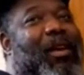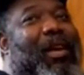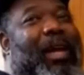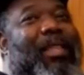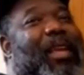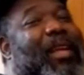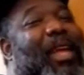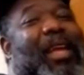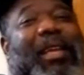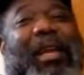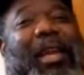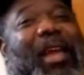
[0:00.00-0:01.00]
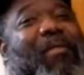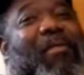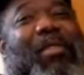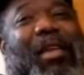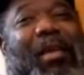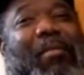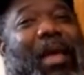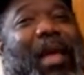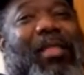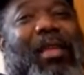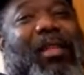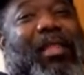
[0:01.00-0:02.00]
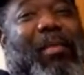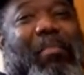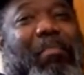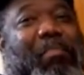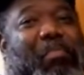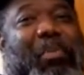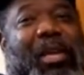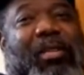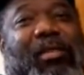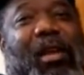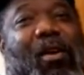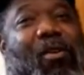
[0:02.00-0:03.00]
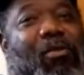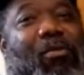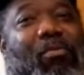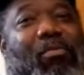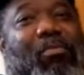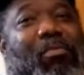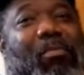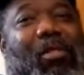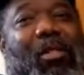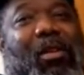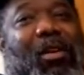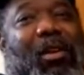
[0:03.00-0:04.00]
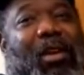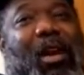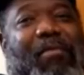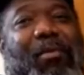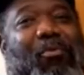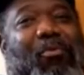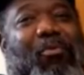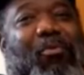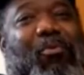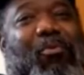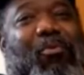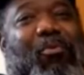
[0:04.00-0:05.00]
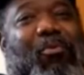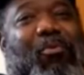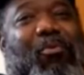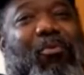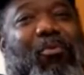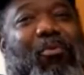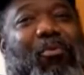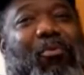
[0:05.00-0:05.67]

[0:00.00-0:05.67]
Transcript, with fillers: I think they did everything, man. I think they pissed on them, covered them with shaving cream.